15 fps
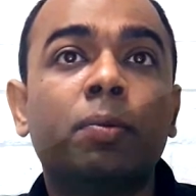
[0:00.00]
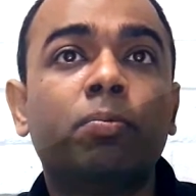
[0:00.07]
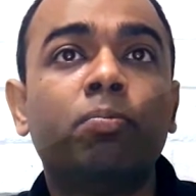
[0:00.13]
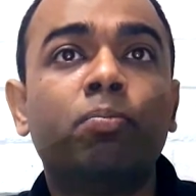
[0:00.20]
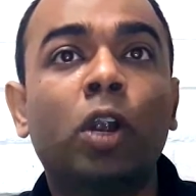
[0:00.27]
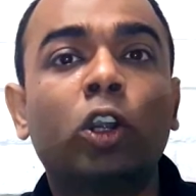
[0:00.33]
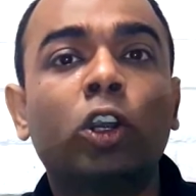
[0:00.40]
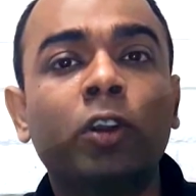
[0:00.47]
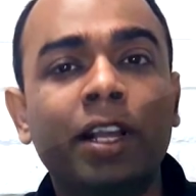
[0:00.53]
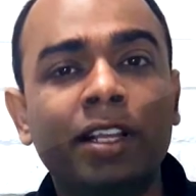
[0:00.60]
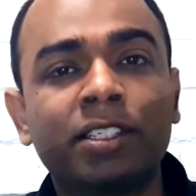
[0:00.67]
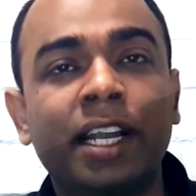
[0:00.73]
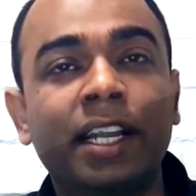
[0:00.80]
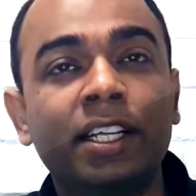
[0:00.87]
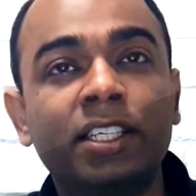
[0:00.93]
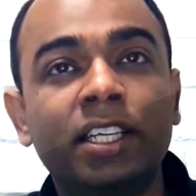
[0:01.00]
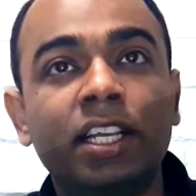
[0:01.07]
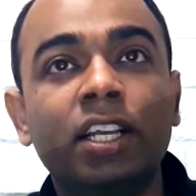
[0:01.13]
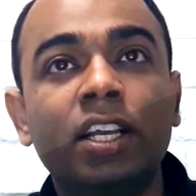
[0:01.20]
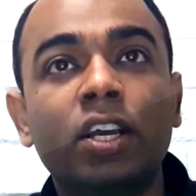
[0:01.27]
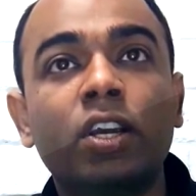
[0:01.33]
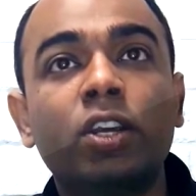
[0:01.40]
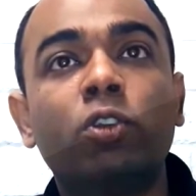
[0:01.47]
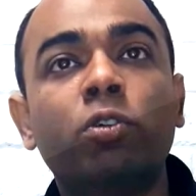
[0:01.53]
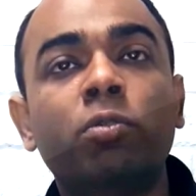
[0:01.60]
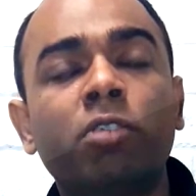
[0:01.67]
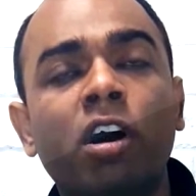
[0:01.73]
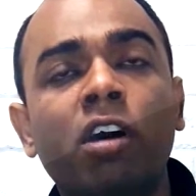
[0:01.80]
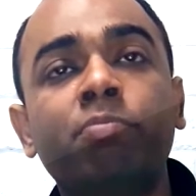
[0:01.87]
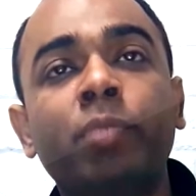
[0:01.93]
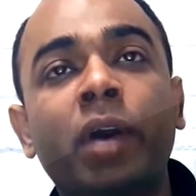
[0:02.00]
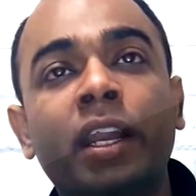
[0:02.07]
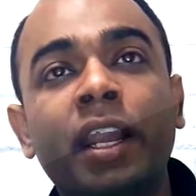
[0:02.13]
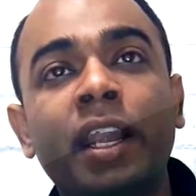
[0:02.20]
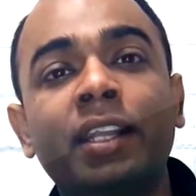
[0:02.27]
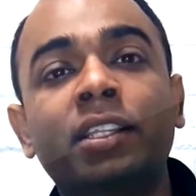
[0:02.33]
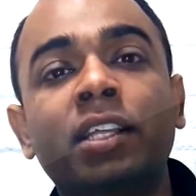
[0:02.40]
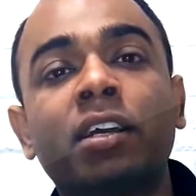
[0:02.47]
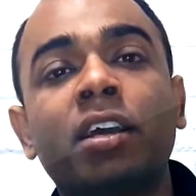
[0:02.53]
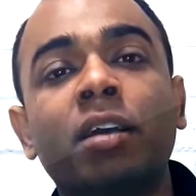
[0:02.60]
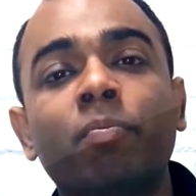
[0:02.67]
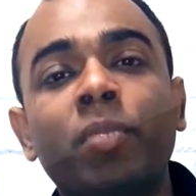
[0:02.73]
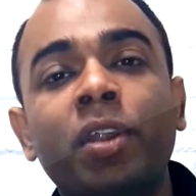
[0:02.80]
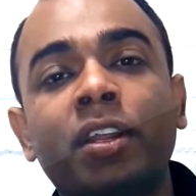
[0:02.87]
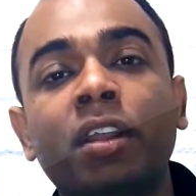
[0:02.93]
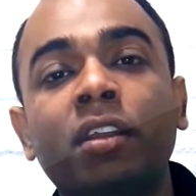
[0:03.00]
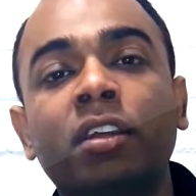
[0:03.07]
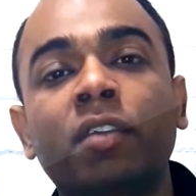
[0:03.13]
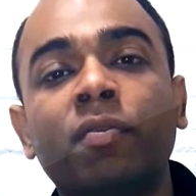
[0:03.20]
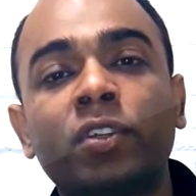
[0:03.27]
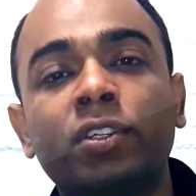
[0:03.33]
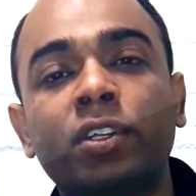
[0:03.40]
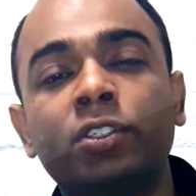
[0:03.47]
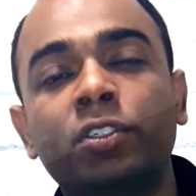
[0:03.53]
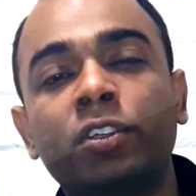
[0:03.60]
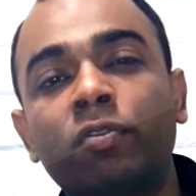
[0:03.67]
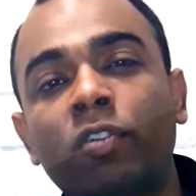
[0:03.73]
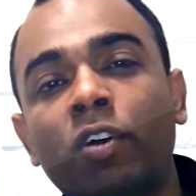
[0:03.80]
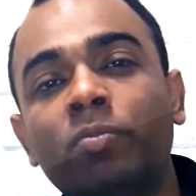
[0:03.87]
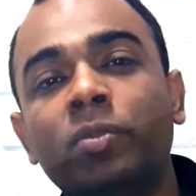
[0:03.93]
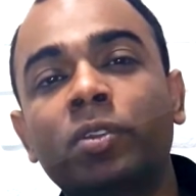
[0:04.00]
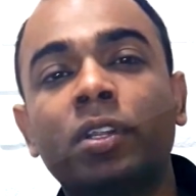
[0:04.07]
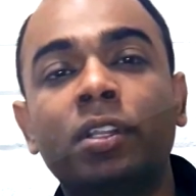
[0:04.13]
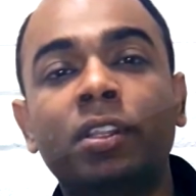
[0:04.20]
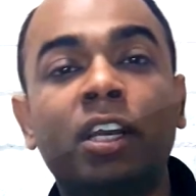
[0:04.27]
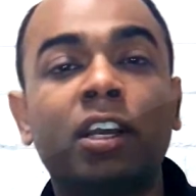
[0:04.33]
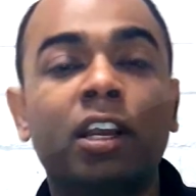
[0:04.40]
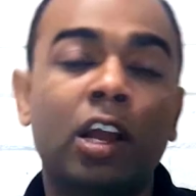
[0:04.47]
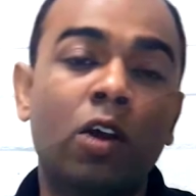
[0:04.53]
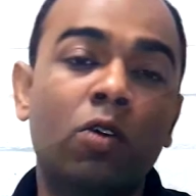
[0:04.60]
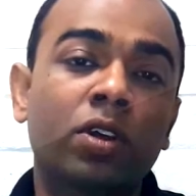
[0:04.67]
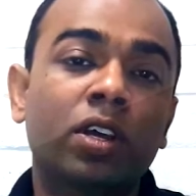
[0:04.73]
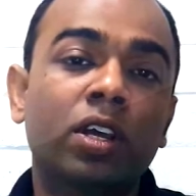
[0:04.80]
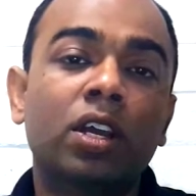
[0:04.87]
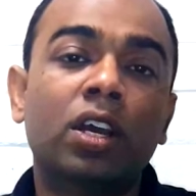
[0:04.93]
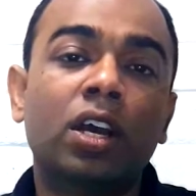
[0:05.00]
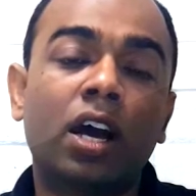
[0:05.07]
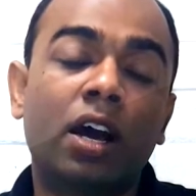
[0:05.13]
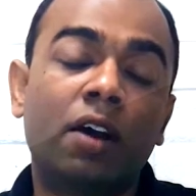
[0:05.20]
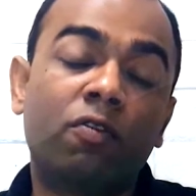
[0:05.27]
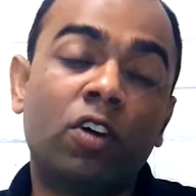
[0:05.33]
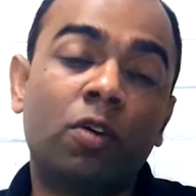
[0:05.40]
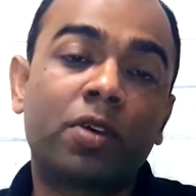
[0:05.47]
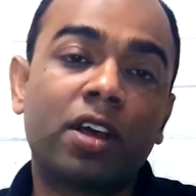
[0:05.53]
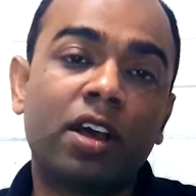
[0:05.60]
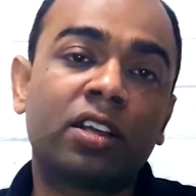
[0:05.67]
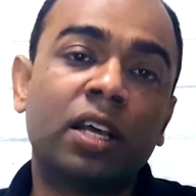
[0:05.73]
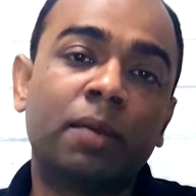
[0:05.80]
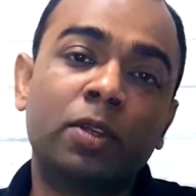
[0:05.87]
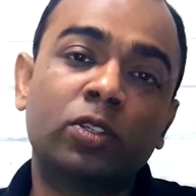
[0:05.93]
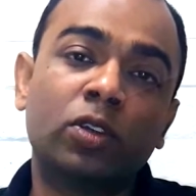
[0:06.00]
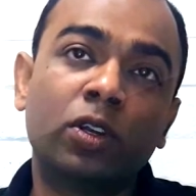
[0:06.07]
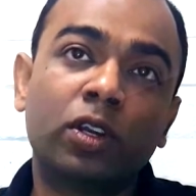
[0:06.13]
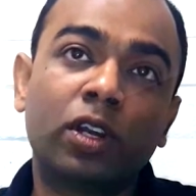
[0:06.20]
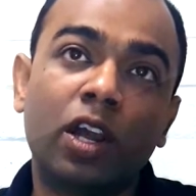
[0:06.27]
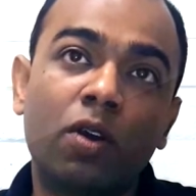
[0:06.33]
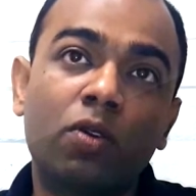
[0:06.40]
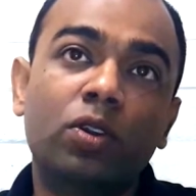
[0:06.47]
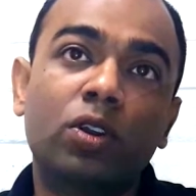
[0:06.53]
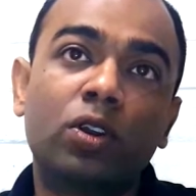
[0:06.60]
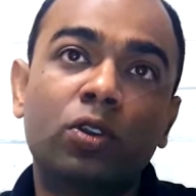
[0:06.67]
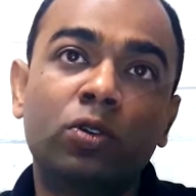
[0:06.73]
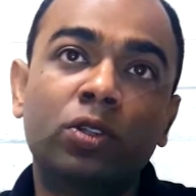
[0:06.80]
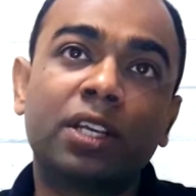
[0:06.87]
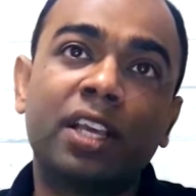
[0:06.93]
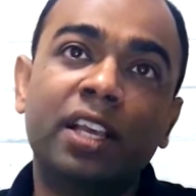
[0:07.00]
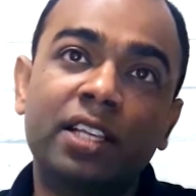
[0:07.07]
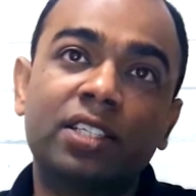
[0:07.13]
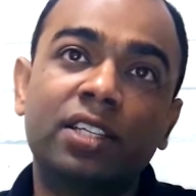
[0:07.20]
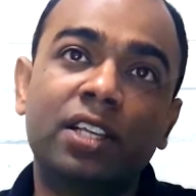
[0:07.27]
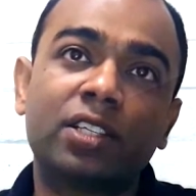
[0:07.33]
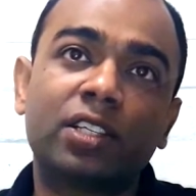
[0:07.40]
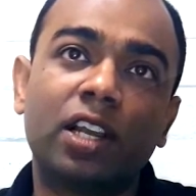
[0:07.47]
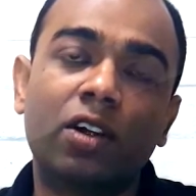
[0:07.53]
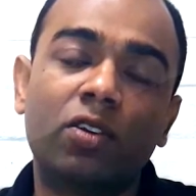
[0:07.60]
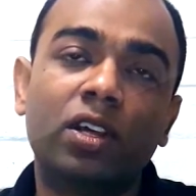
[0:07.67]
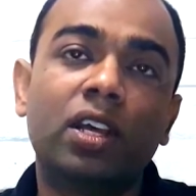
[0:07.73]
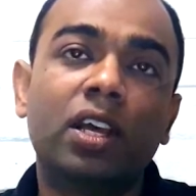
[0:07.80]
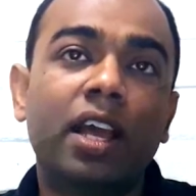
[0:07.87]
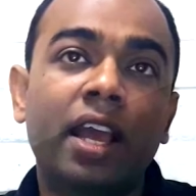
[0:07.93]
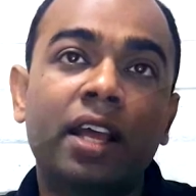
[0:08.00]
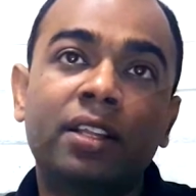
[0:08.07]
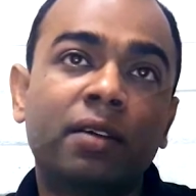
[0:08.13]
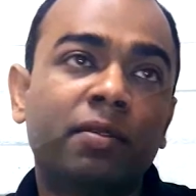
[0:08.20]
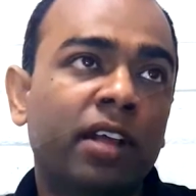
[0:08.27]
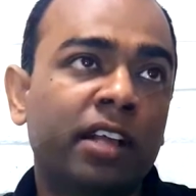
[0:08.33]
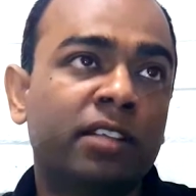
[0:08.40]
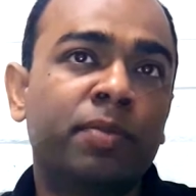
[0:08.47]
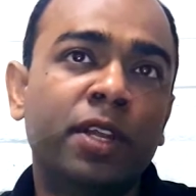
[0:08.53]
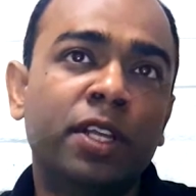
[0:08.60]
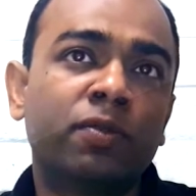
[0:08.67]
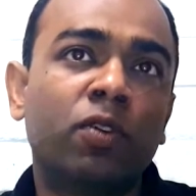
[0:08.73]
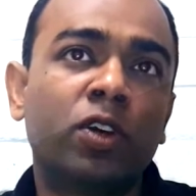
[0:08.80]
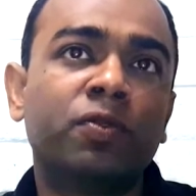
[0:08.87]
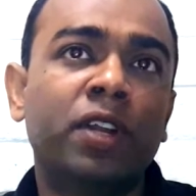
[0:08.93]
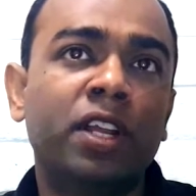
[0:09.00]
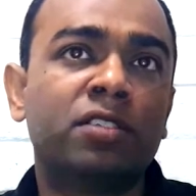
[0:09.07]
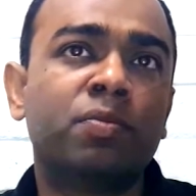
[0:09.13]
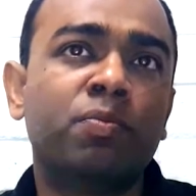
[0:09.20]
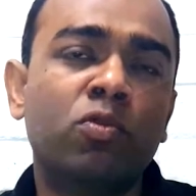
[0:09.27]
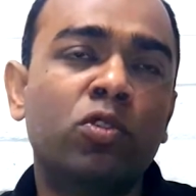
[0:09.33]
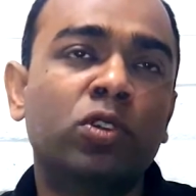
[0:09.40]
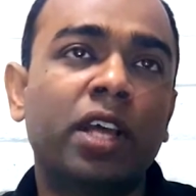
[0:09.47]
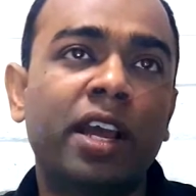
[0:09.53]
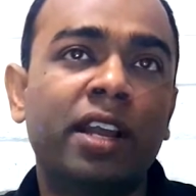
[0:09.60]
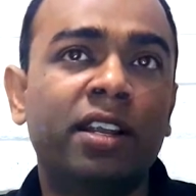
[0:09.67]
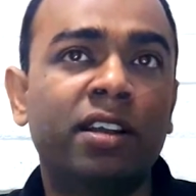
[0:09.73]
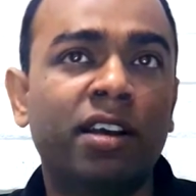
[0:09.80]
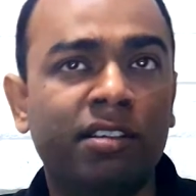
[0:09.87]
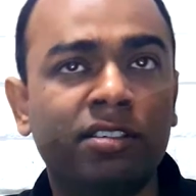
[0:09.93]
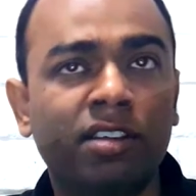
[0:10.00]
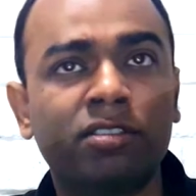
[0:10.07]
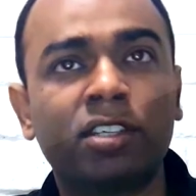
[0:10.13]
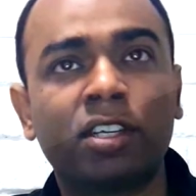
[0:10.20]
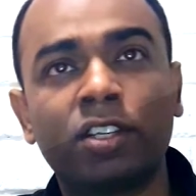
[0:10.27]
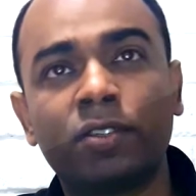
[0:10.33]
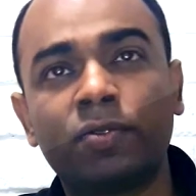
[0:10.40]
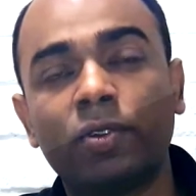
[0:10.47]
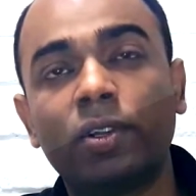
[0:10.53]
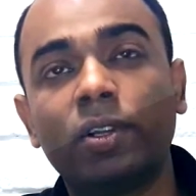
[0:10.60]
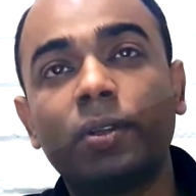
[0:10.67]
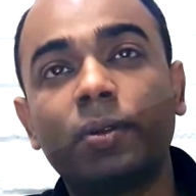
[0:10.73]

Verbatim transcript: brought out a strategy to migrate the complete infrastructure from the cloud, from Amazon cloud to the ESDS cloud, and the experience was very smooth and successful.